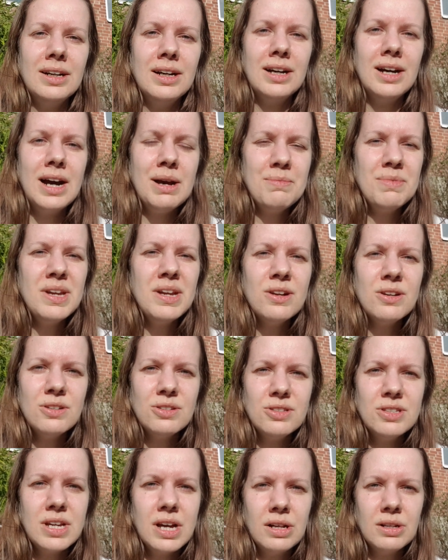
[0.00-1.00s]
I'm here to
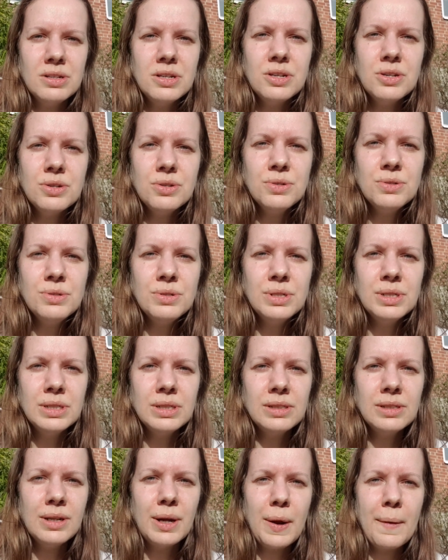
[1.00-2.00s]
tell you,
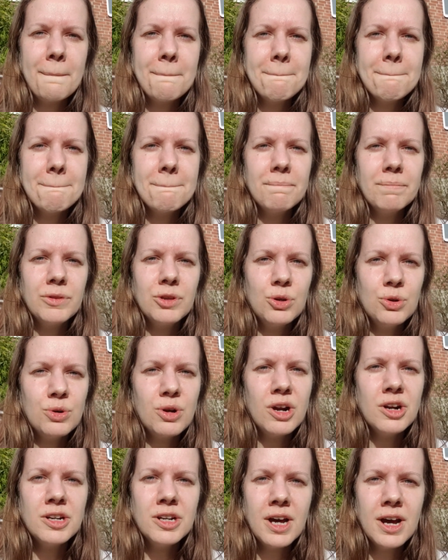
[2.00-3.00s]
you
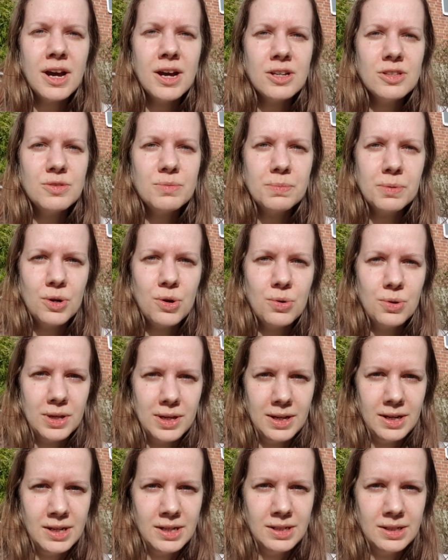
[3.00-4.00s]
are not
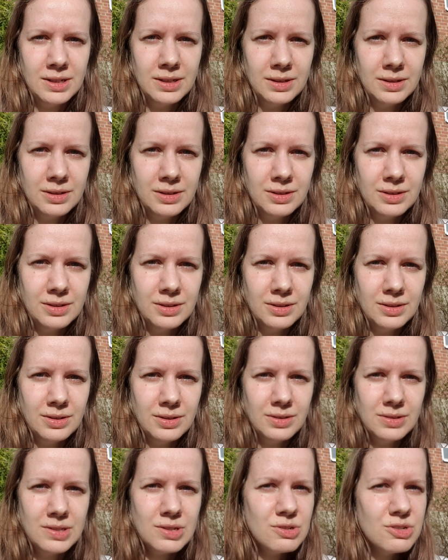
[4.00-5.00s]
broken.
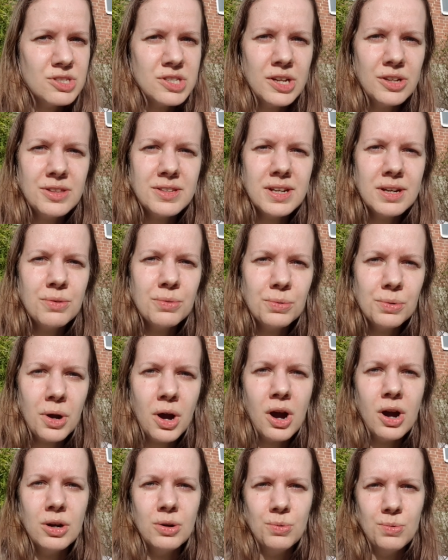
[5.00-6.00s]
There's nothing
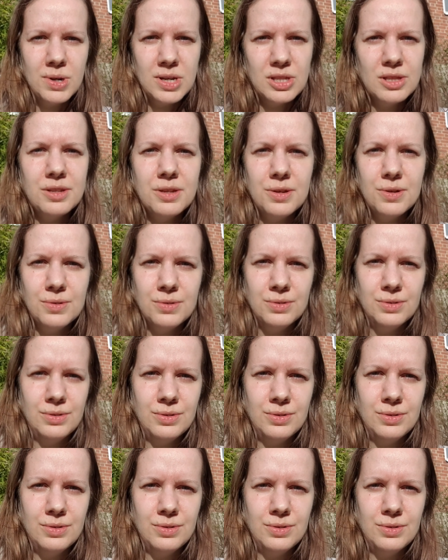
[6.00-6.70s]
wrong with you.